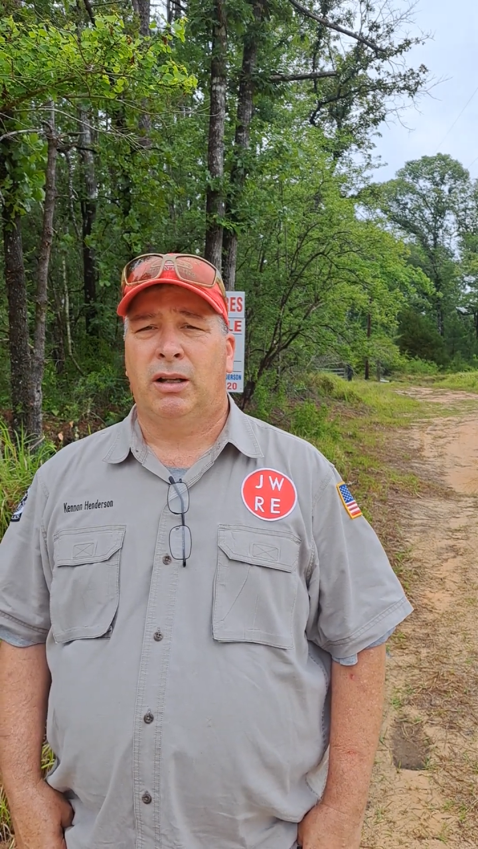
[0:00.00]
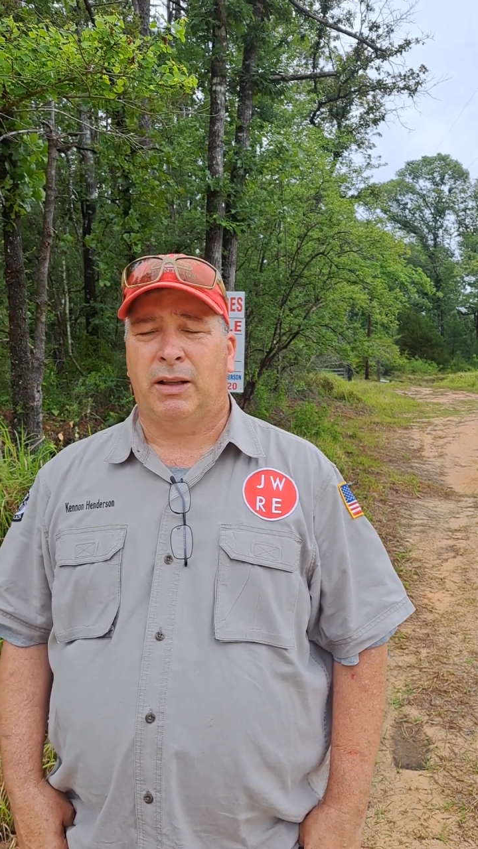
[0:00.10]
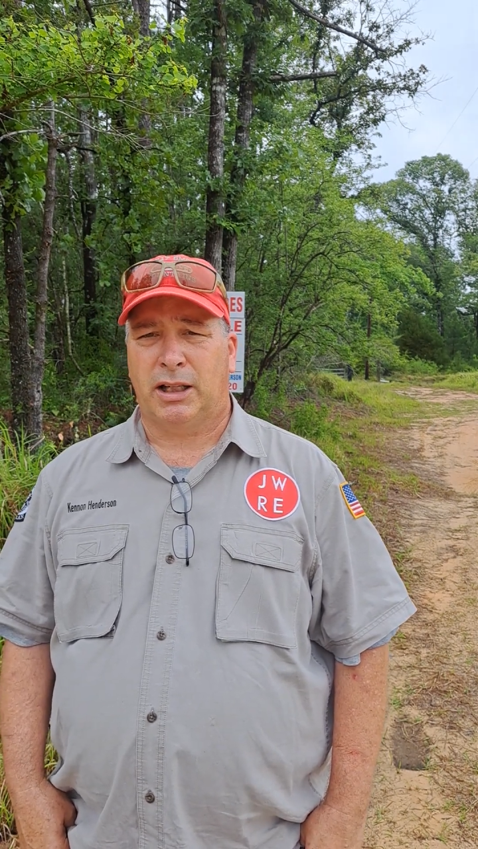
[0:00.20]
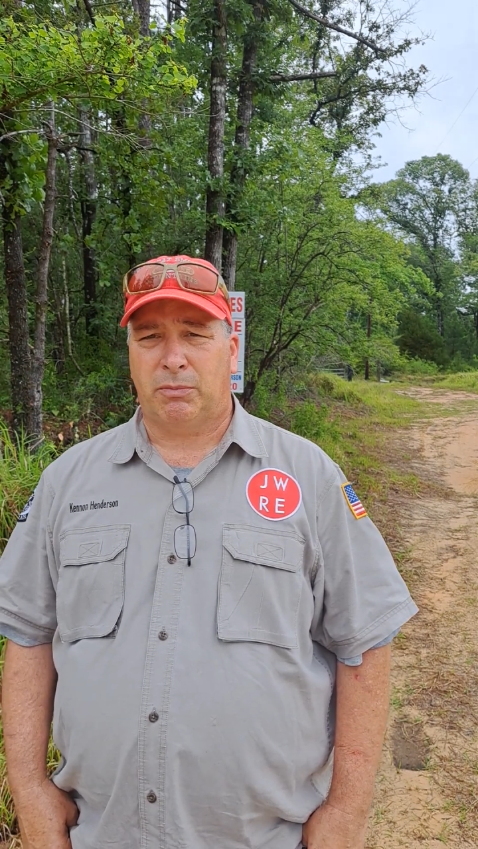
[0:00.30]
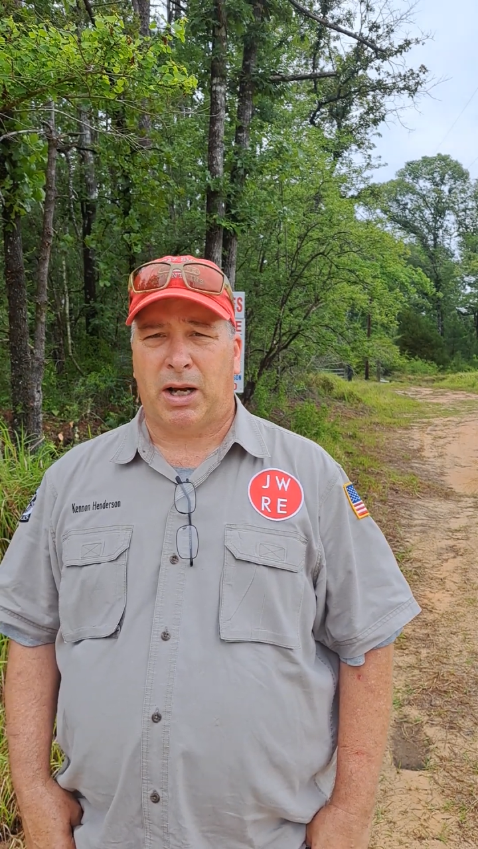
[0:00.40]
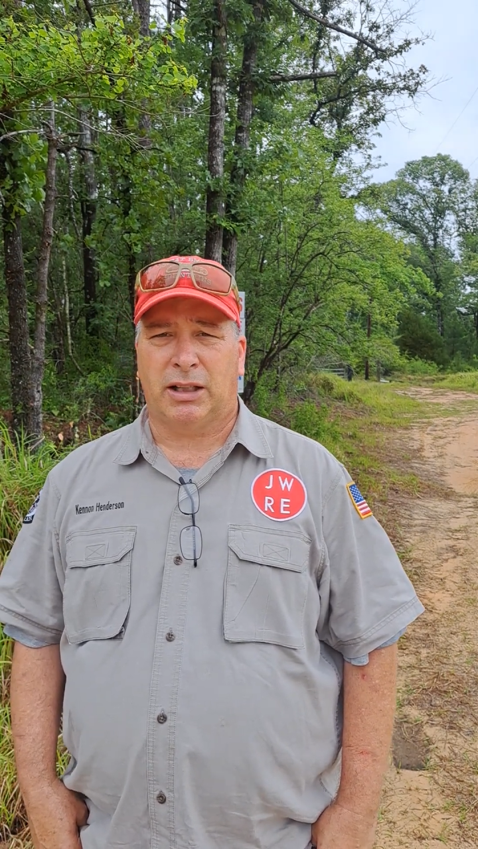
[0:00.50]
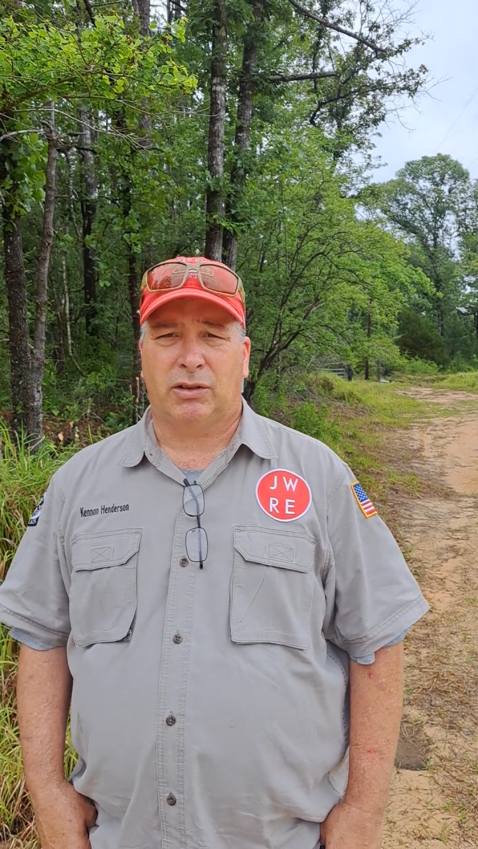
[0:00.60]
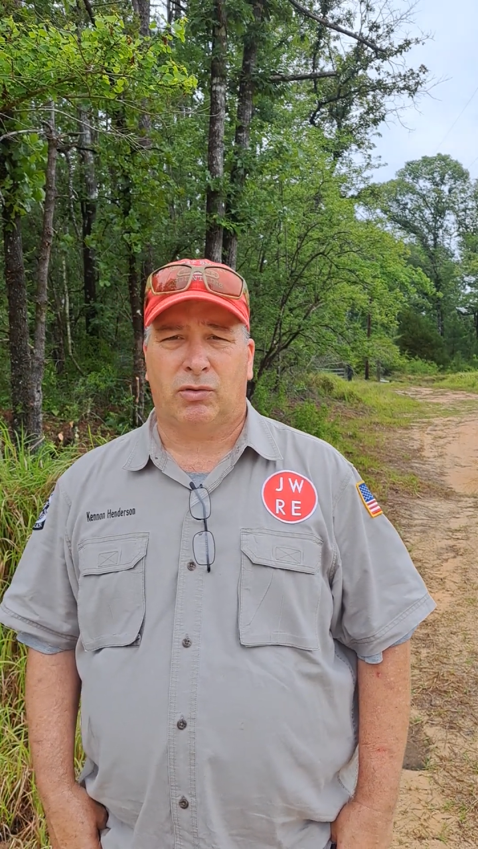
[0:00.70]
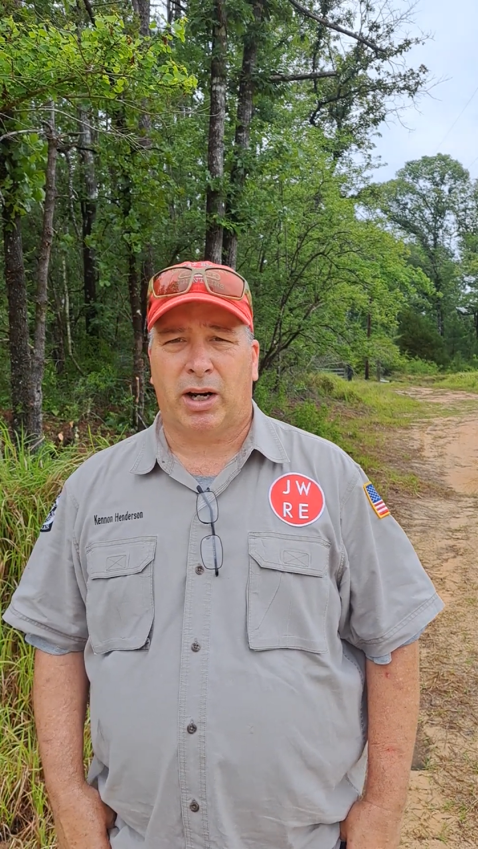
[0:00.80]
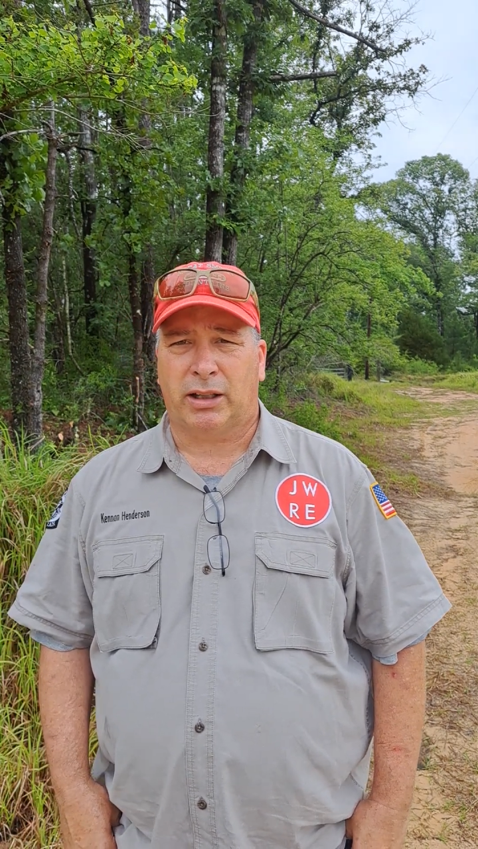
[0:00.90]
That's my
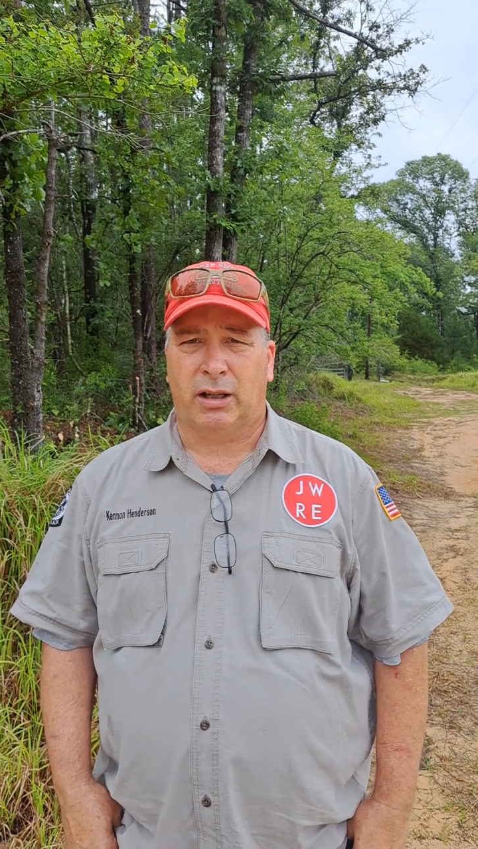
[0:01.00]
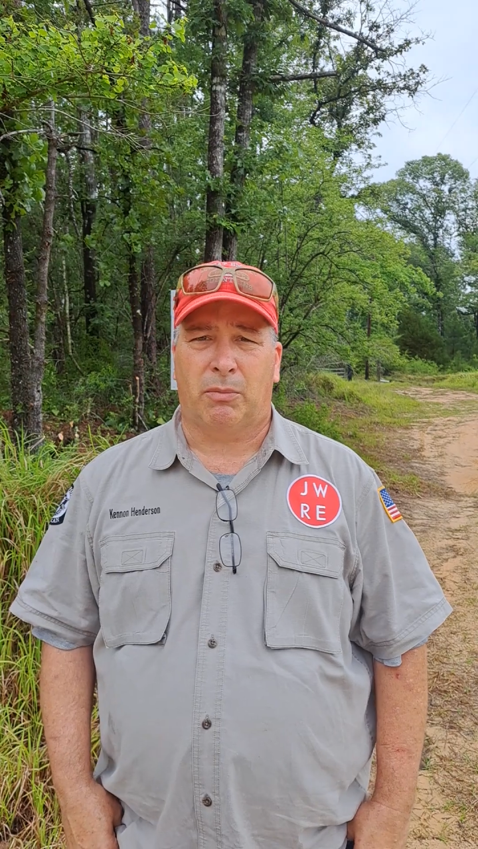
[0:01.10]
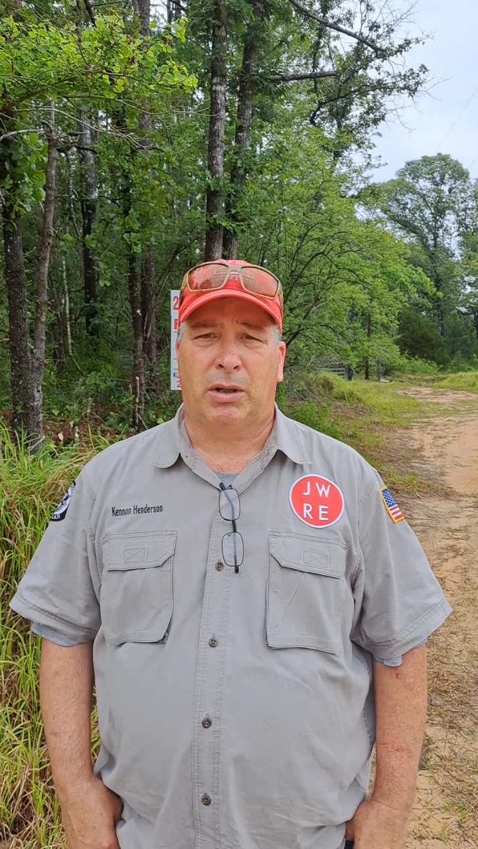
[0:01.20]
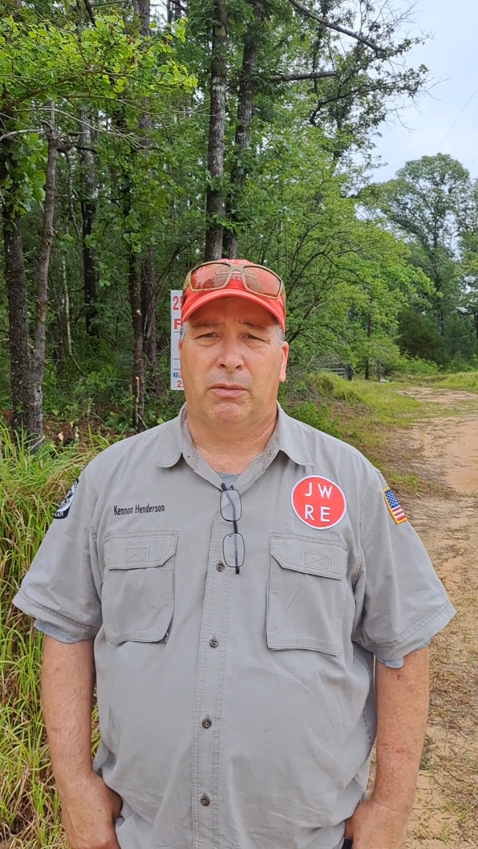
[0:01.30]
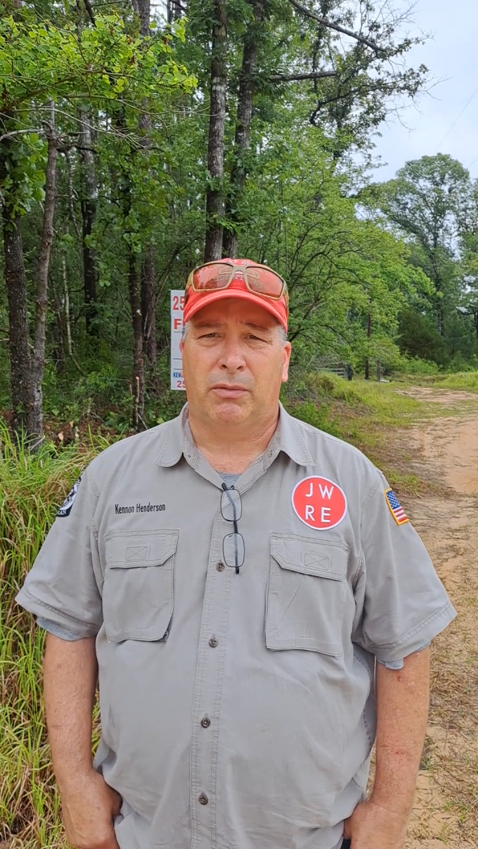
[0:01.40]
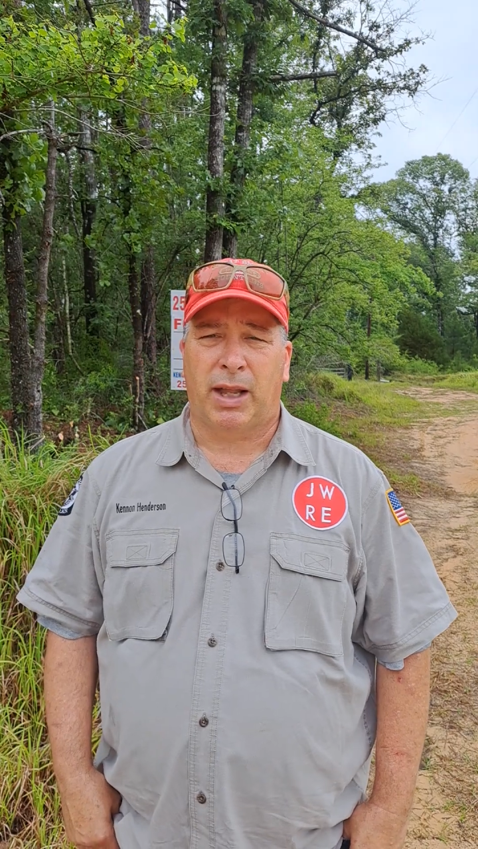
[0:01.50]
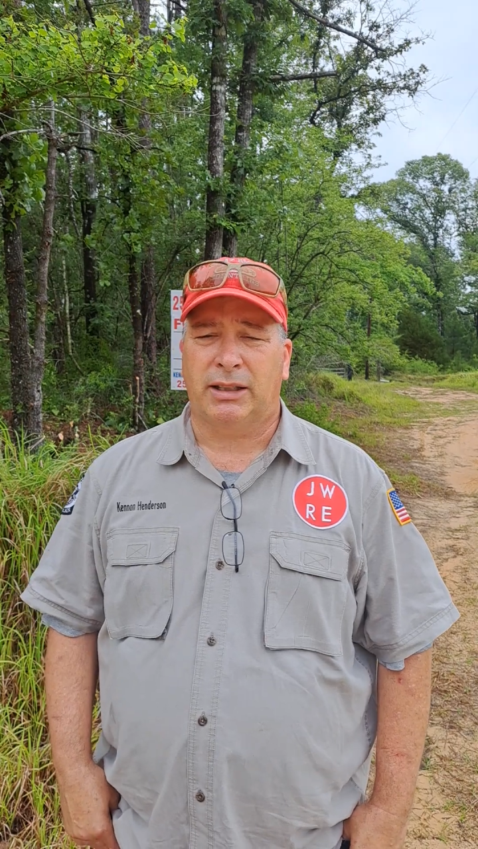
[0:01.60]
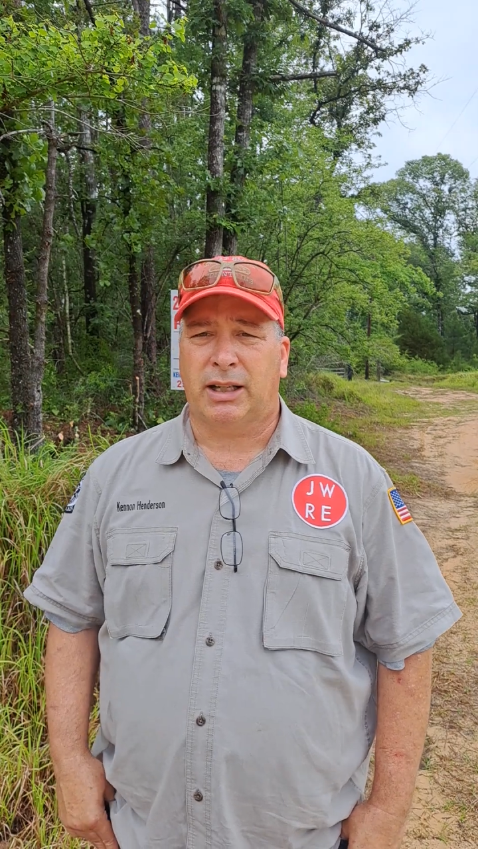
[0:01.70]
direct number. Thanks,